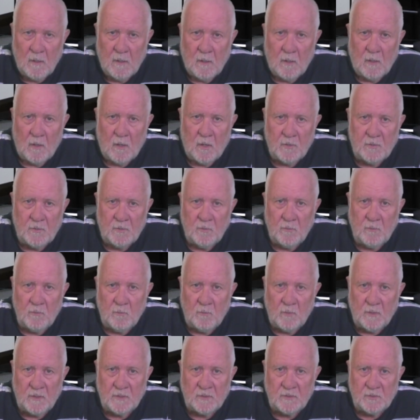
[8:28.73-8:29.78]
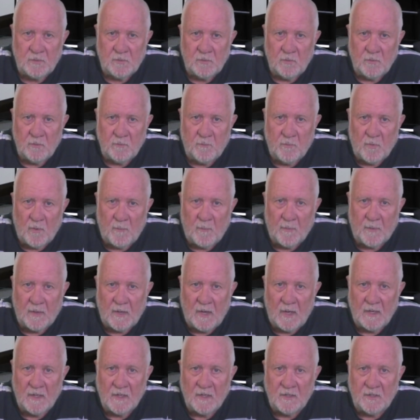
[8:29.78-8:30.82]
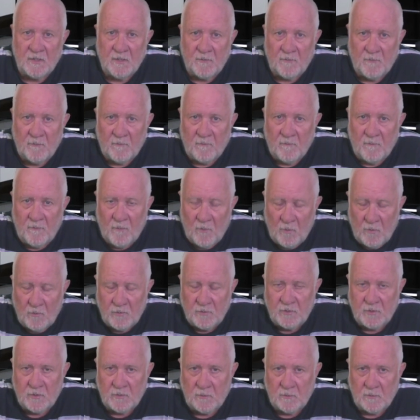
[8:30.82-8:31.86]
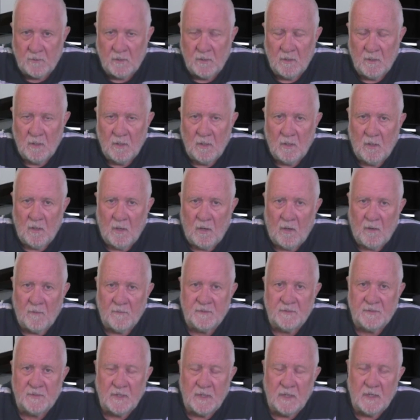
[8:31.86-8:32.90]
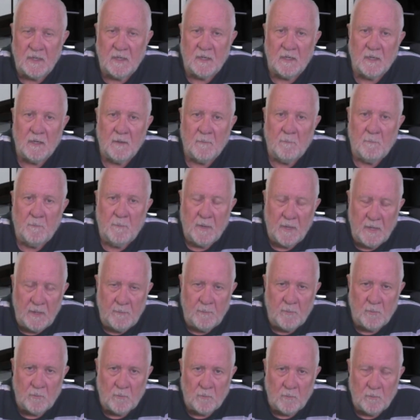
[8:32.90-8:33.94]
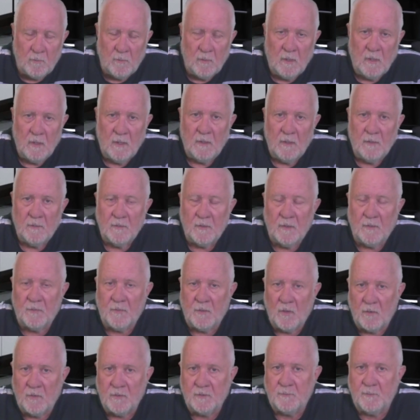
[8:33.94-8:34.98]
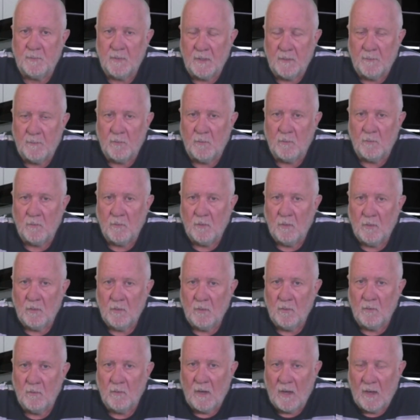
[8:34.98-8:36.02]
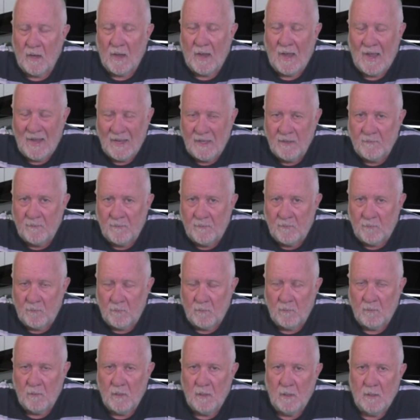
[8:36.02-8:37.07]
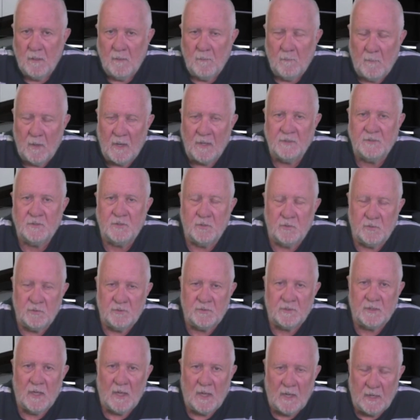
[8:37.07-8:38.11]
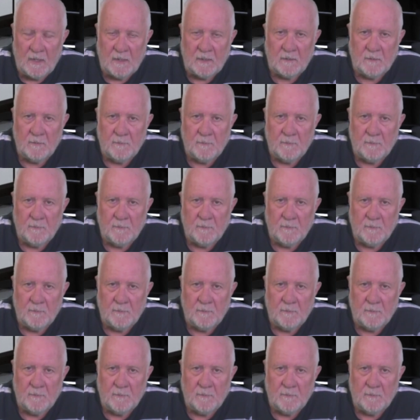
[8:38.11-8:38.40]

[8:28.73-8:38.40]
I do wish to propagate a different version of seeing people that those people who are hateful may choose to hate.